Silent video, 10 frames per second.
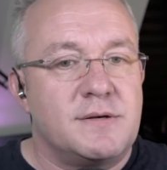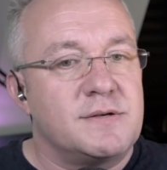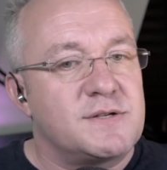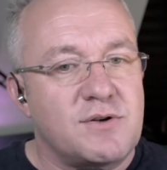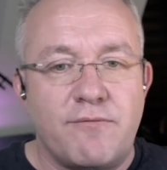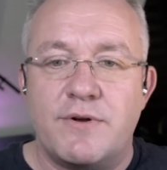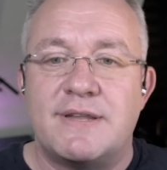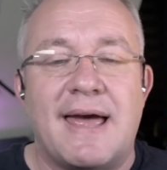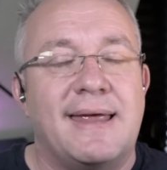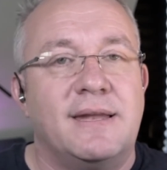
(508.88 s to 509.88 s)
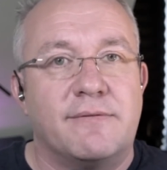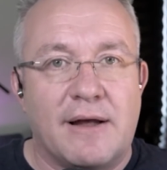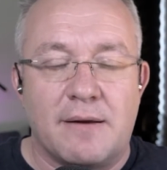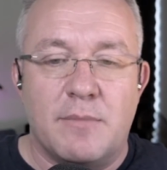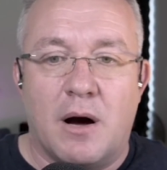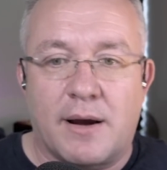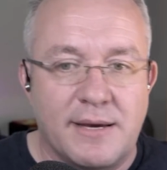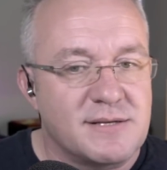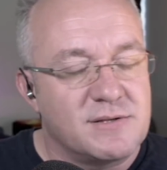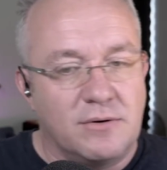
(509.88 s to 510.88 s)
sovereign debt in developed
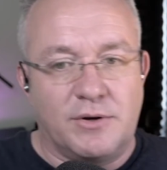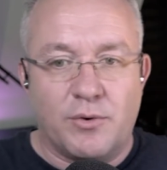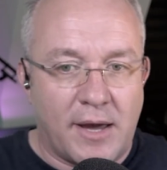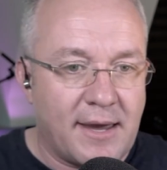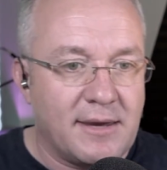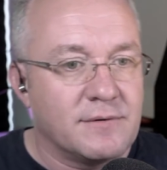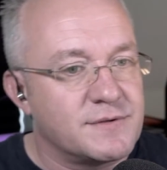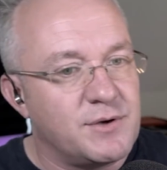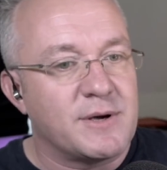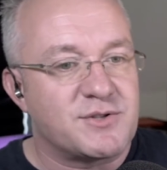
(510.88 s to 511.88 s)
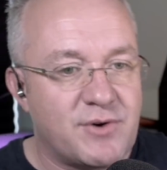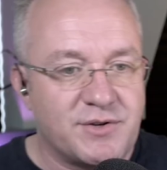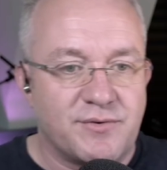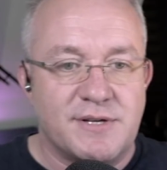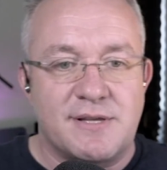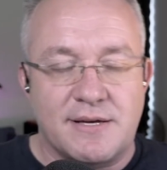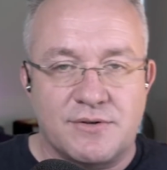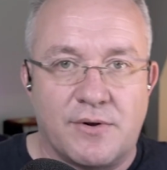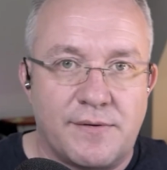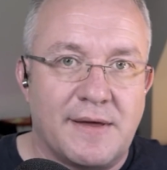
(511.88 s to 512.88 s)
markets, so UK gilts, US treasuries, that
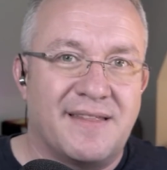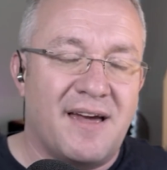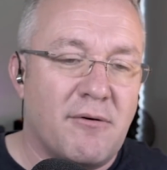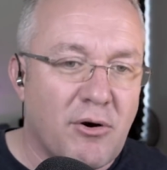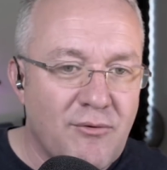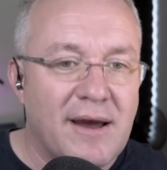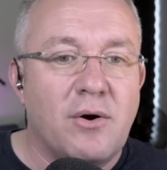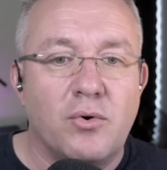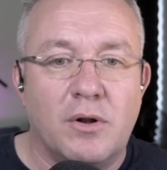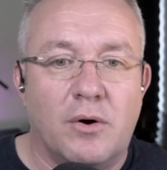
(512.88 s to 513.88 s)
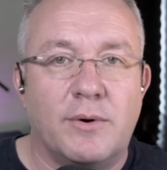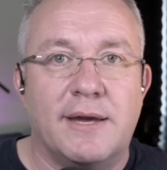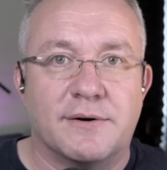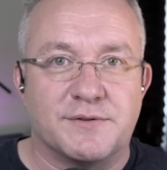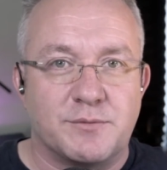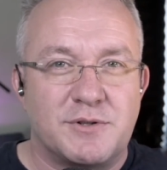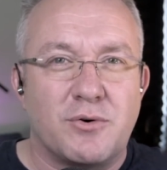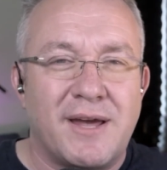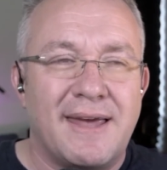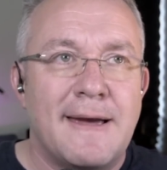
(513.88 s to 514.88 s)
sort of thing, they are at record low yields. We're
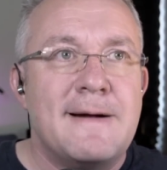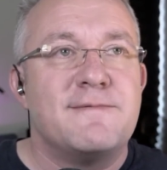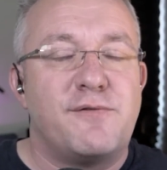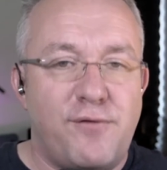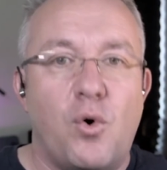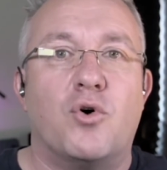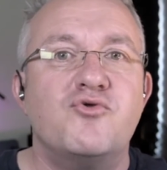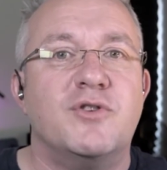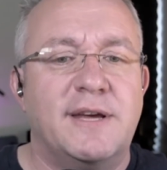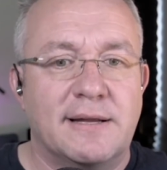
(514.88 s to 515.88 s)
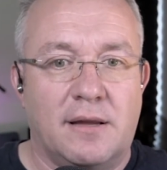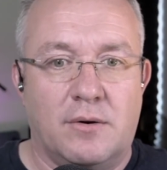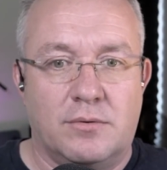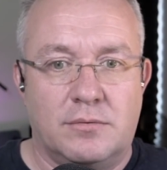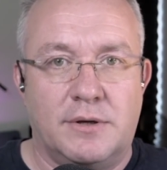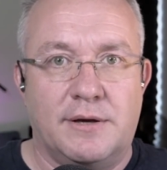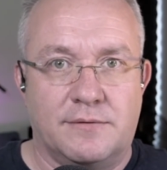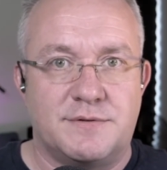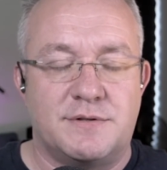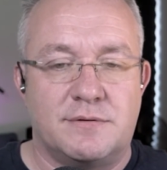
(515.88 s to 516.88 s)
talking 400-year low
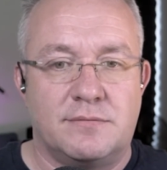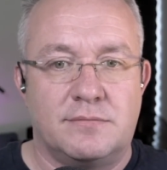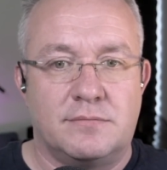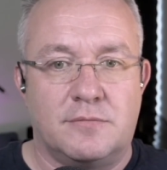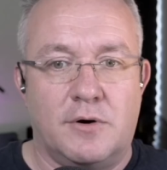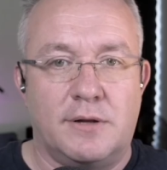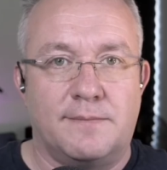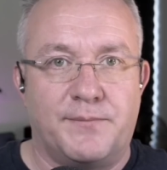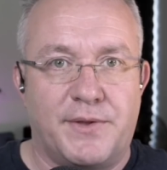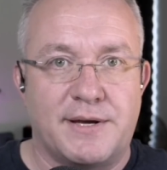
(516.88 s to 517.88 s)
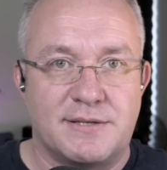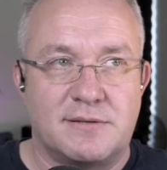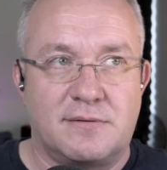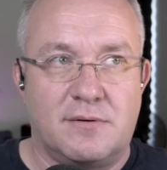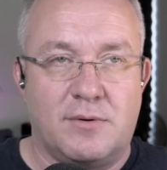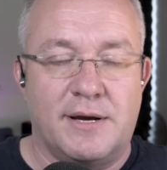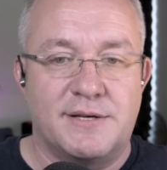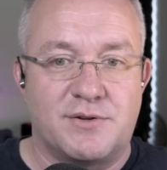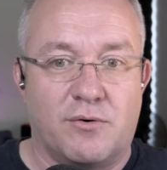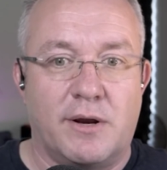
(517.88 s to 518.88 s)
yields, right? That's quite
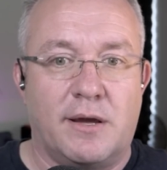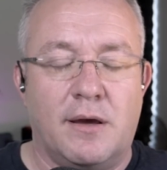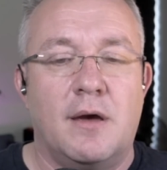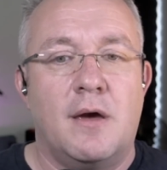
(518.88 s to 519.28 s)
historic.